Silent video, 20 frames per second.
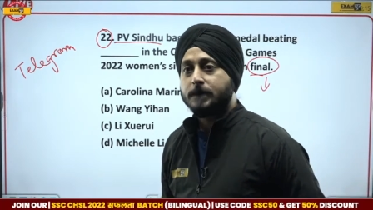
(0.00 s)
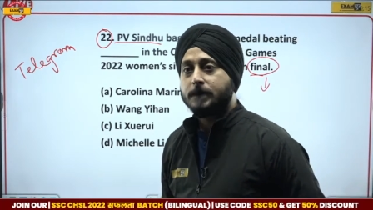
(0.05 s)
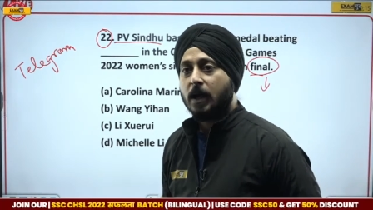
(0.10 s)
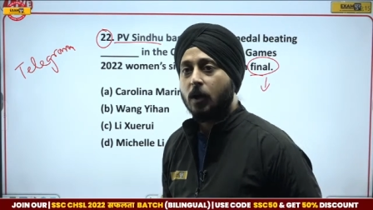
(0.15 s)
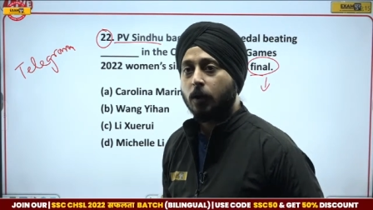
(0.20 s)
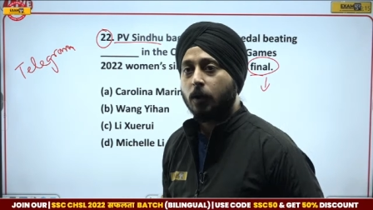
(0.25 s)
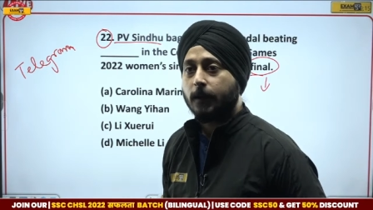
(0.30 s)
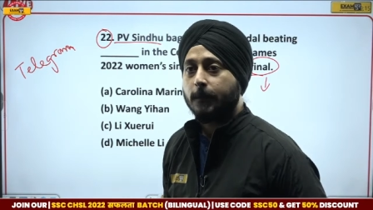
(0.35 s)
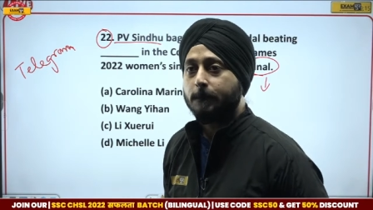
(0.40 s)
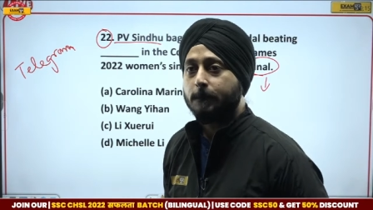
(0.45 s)

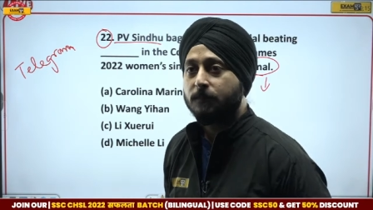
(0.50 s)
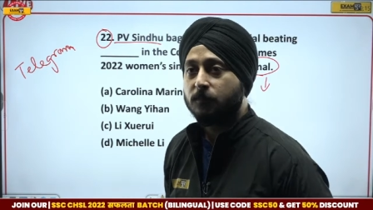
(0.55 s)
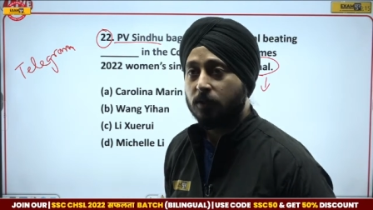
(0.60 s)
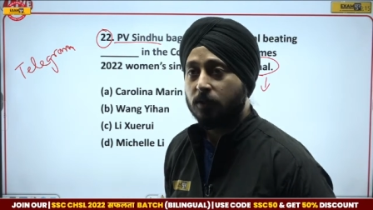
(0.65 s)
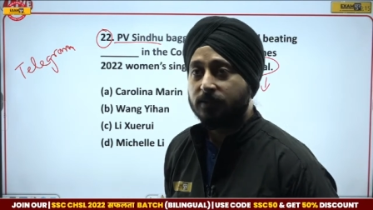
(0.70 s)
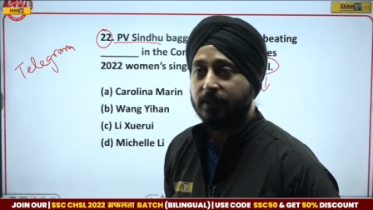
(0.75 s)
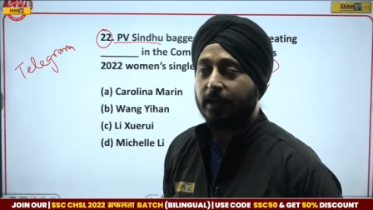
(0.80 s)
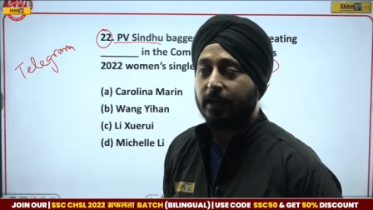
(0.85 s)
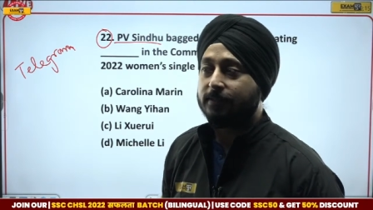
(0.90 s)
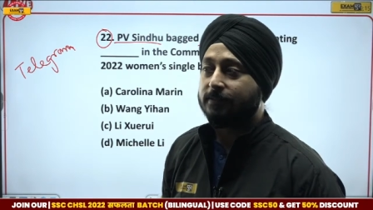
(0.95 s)
Okay, so
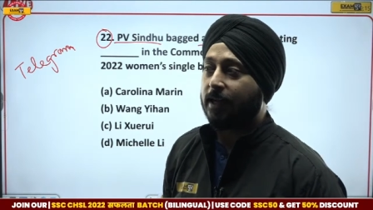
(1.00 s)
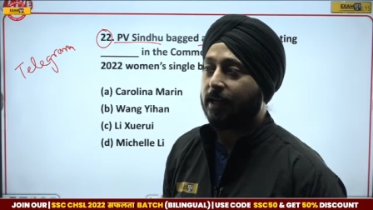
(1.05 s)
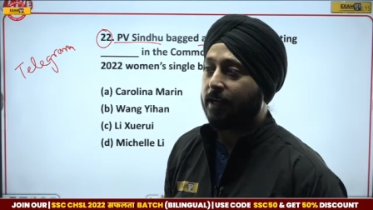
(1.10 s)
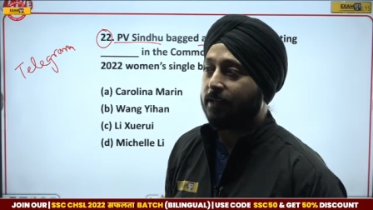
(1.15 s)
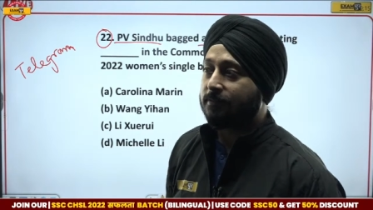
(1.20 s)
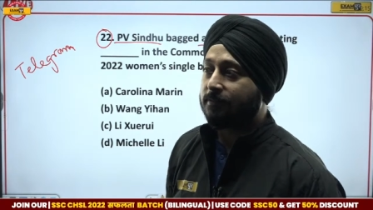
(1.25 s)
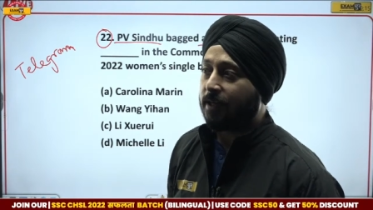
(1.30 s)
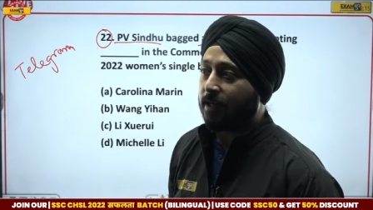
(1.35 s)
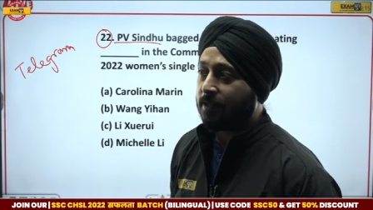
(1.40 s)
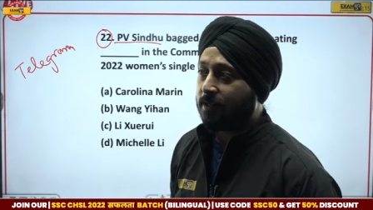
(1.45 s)
that,
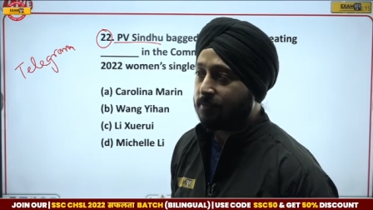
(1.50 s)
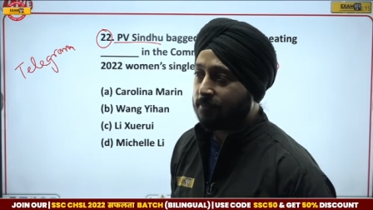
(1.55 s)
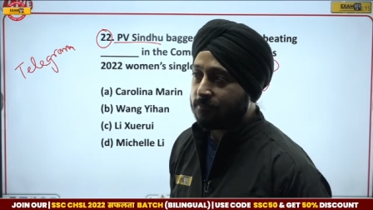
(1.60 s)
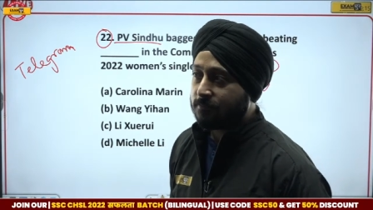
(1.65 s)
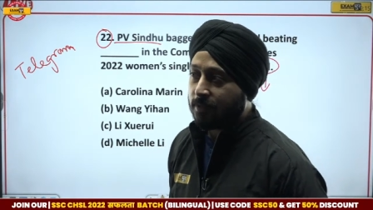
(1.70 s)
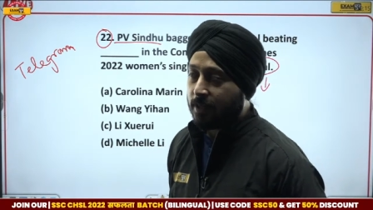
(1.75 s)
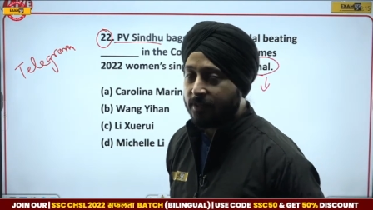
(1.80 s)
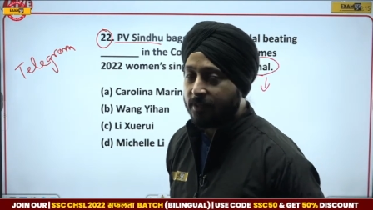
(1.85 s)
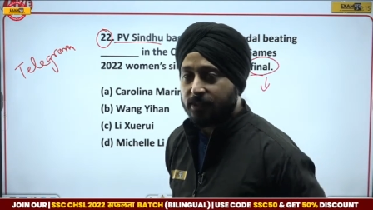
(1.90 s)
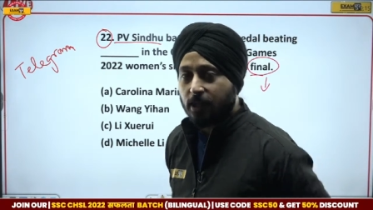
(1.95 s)
that, that,
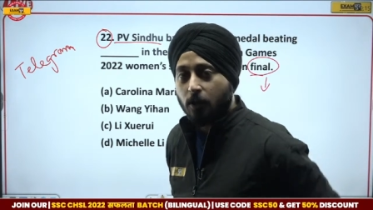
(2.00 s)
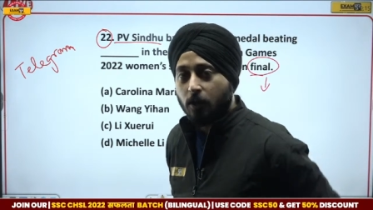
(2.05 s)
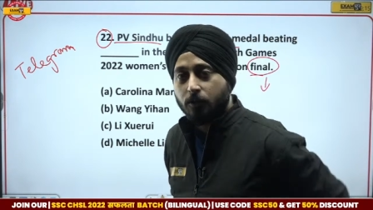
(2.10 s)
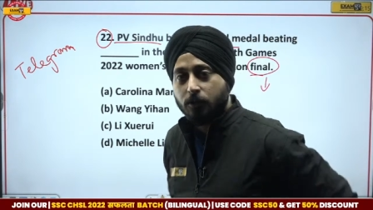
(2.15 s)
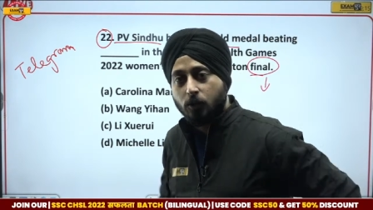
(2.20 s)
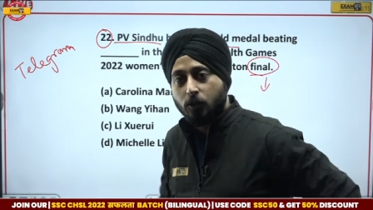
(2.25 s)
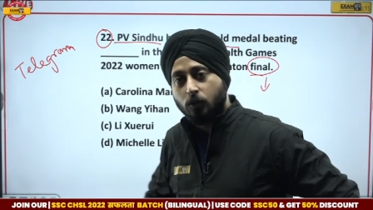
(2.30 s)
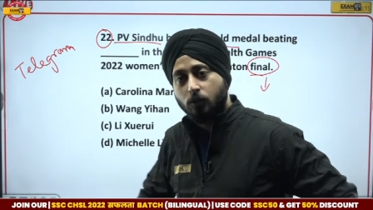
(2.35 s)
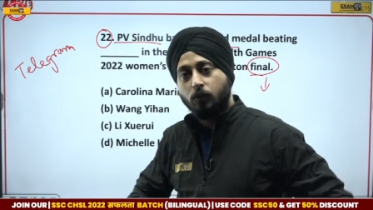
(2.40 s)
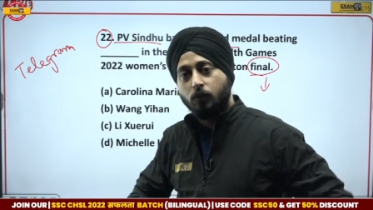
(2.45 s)
that is how
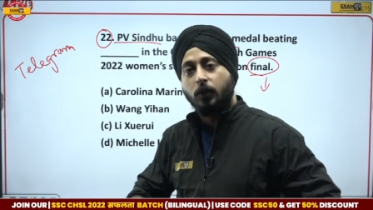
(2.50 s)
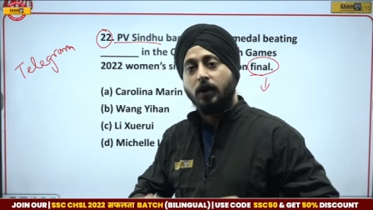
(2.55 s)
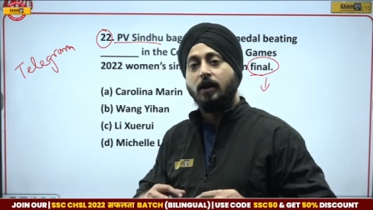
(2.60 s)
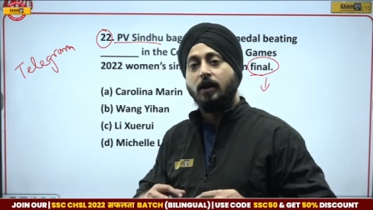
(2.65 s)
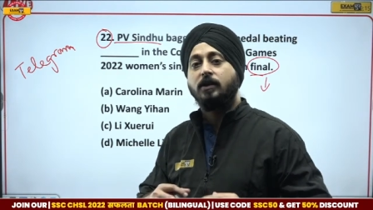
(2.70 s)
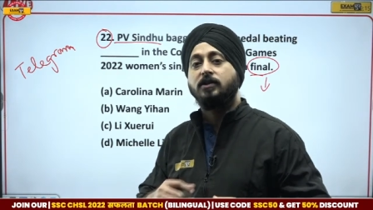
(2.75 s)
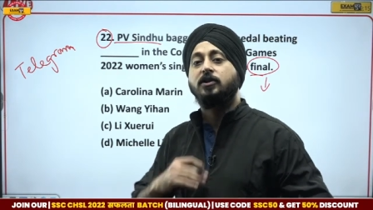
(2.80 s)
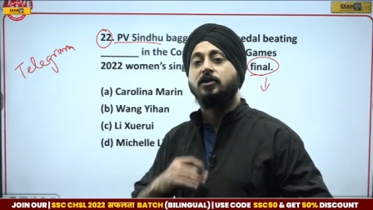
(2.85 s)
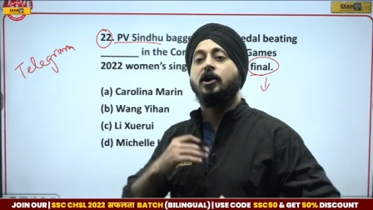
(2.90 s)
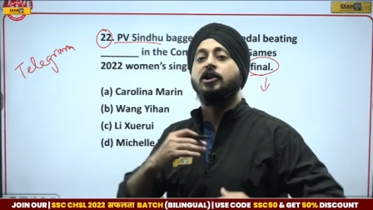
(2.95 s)
you will
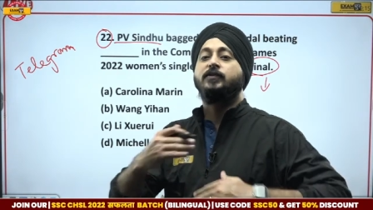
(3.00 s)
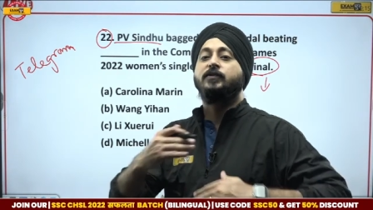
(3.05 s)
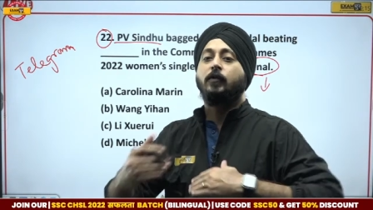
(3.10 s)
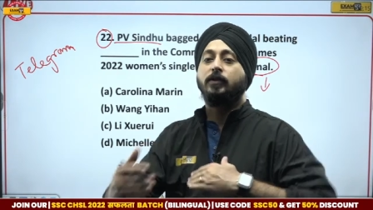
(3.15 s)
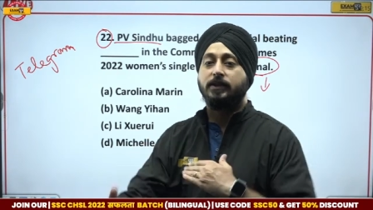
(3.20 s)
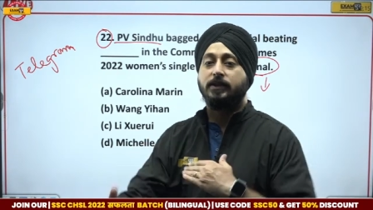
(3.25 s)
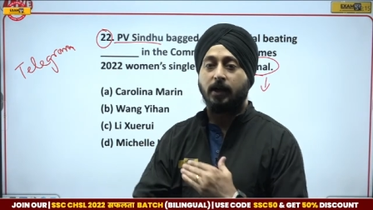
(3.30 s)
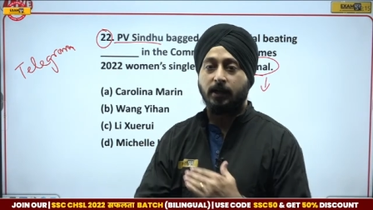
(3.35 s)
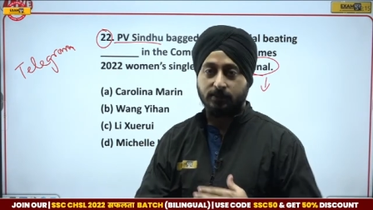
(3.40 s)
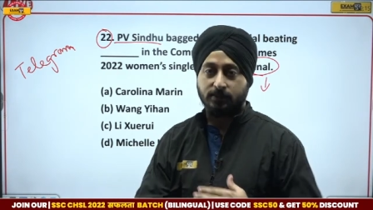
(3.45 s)
search for
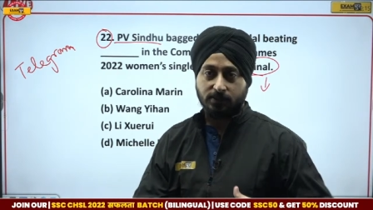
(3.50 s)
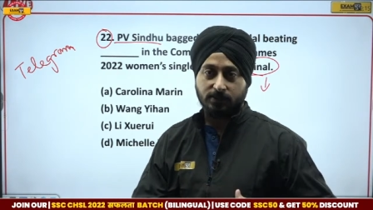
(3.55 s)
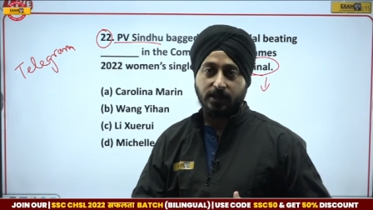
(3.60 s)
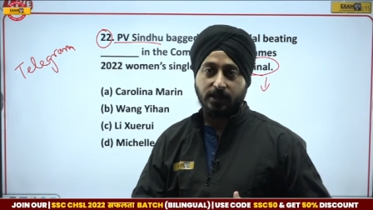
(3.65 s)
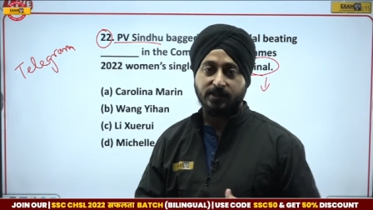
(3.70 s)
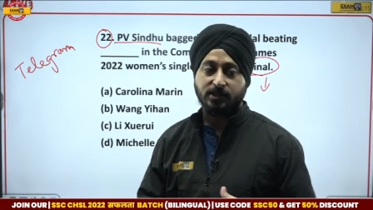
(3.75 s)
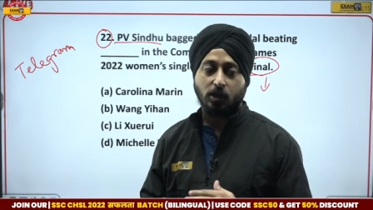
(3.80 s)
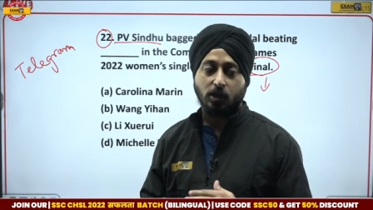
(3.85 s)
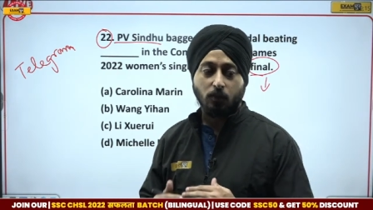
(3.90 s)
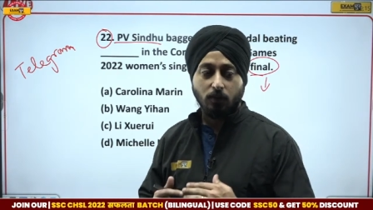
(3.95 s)
the answer. That
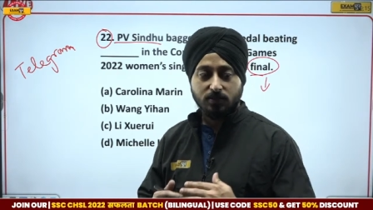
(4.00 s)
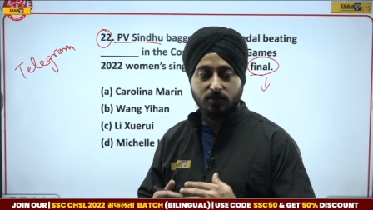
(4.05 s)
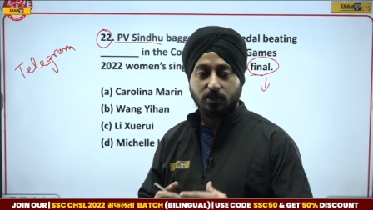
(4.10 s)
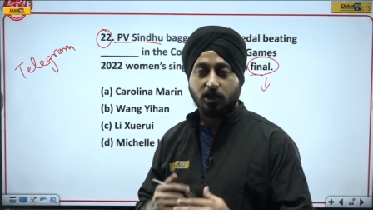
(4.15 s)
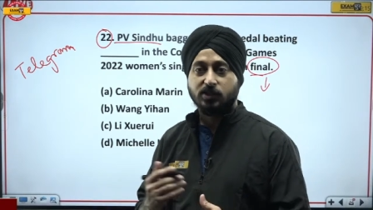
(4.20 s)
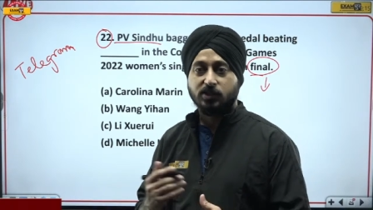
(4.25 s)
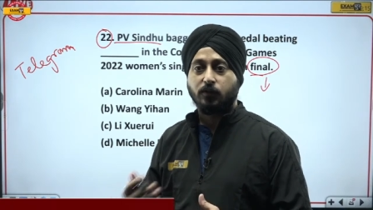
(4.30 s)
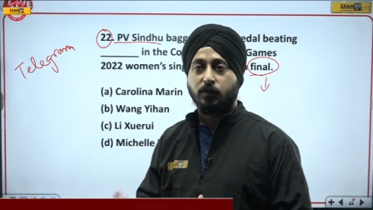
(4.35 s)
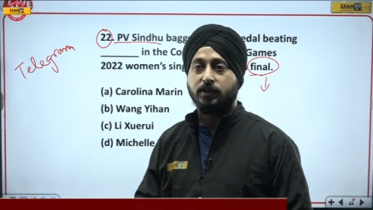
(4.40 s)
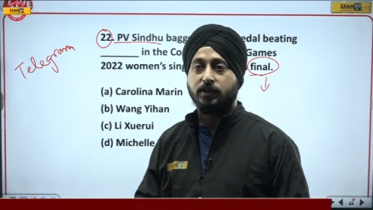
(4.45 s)
is how you will
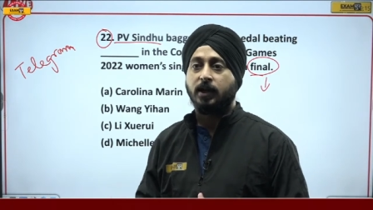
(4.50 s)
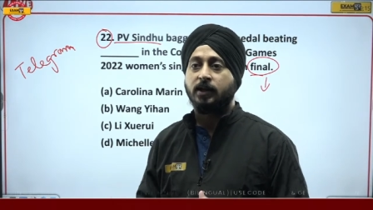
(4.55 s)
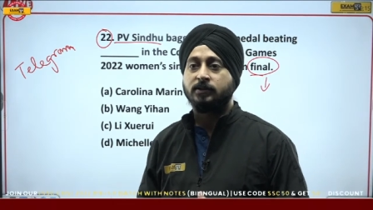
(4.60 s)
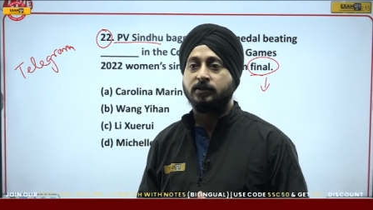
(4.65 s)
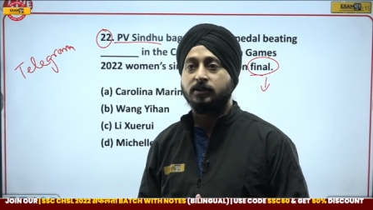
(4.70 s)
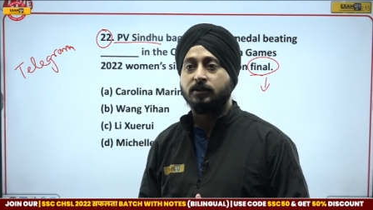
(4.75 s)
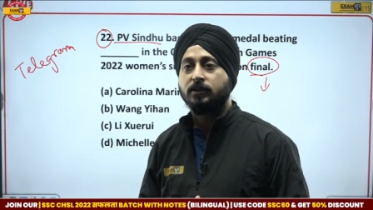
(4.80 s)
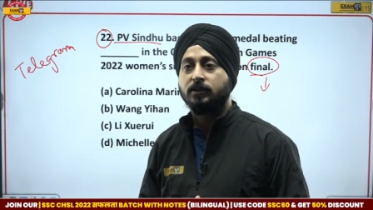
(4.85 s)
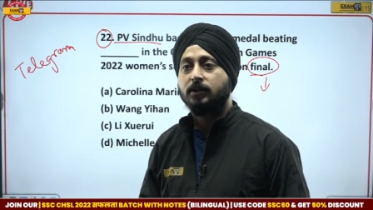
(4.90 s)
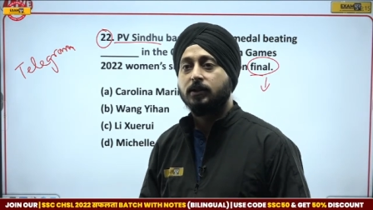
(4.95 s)
search for the
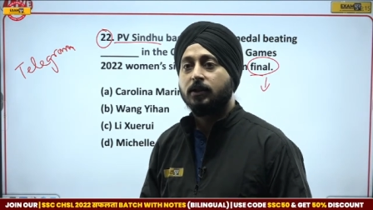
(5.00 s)
answer.